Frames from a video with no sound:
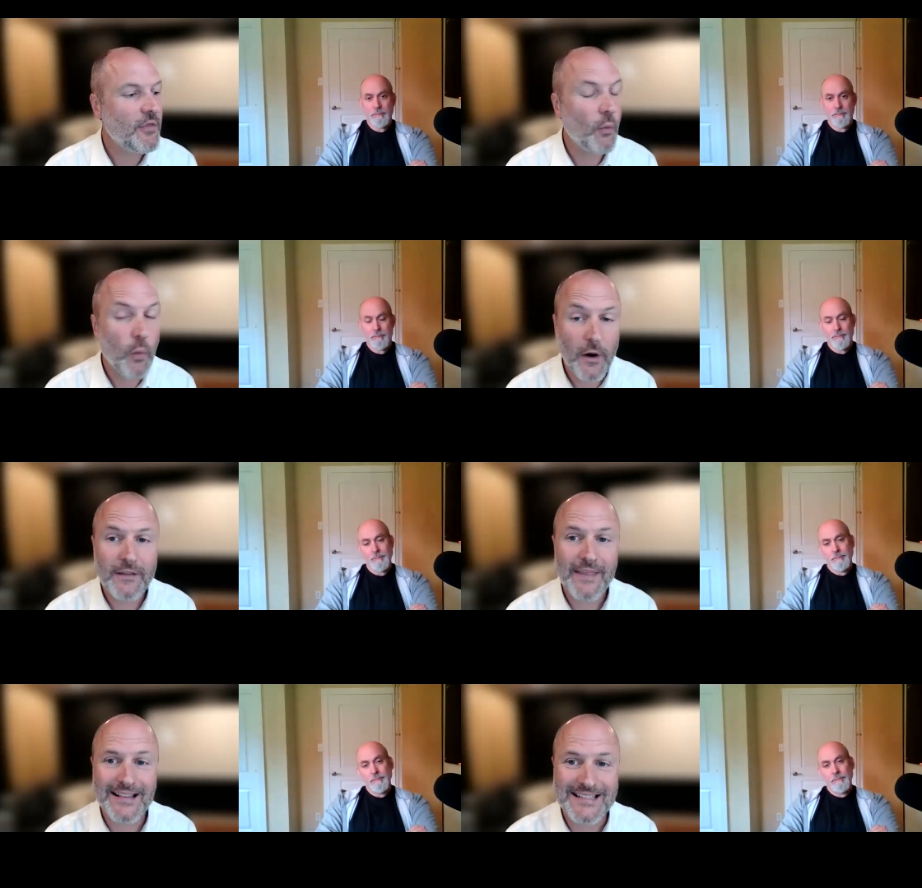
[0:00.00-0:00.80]
Speaker 1: the work
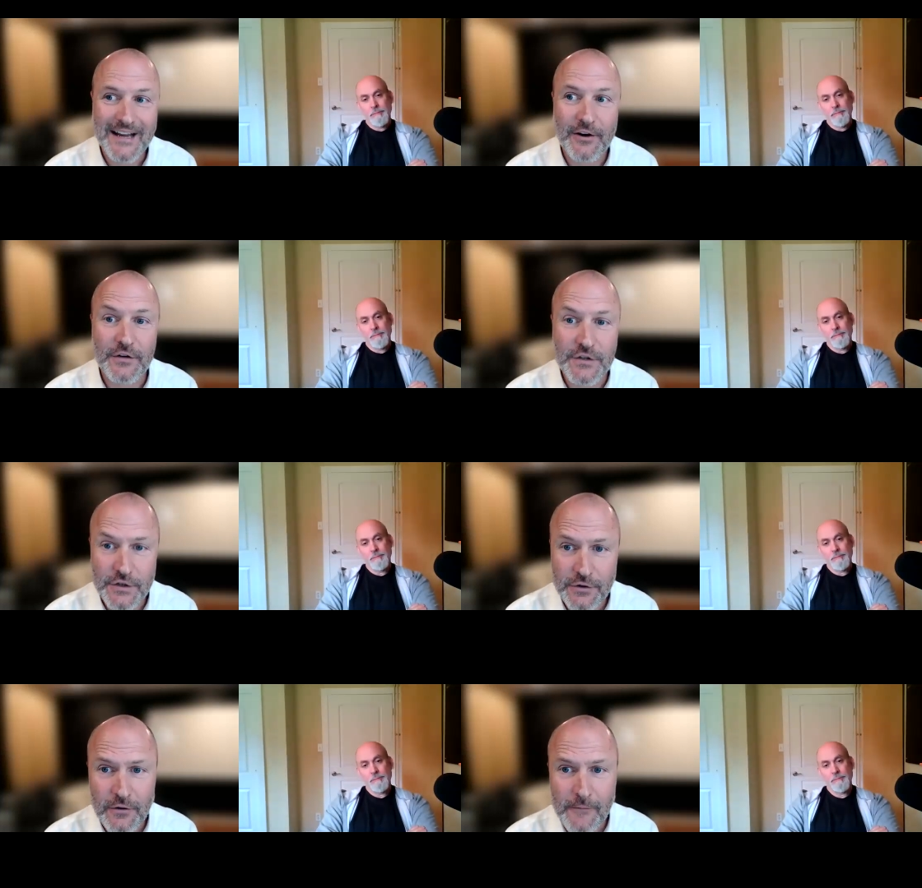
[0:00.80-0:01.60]
that's there to
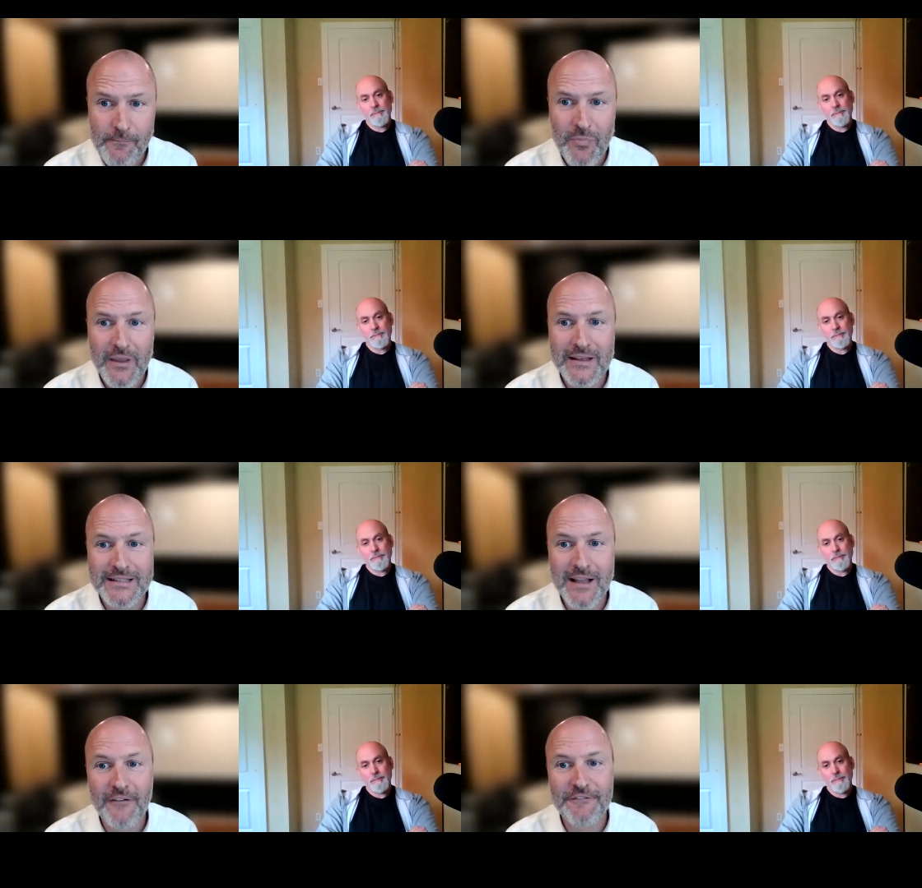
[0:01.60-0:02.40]
do is
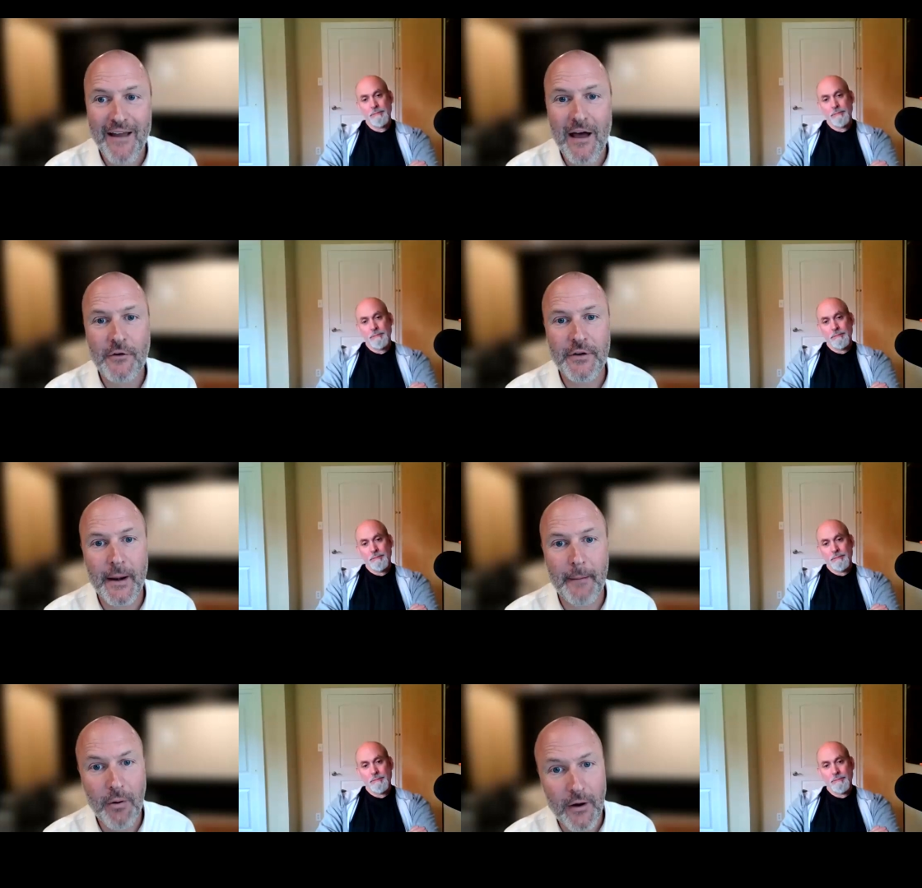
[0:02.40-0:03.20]
not found
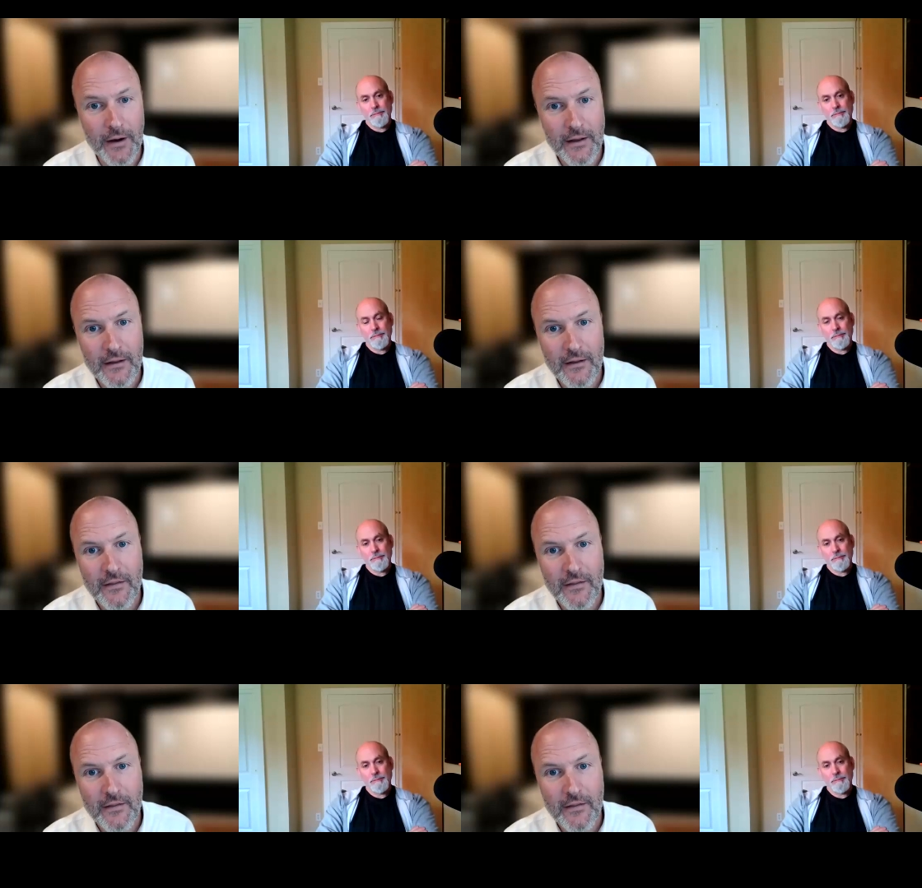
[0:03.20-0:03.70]
in a book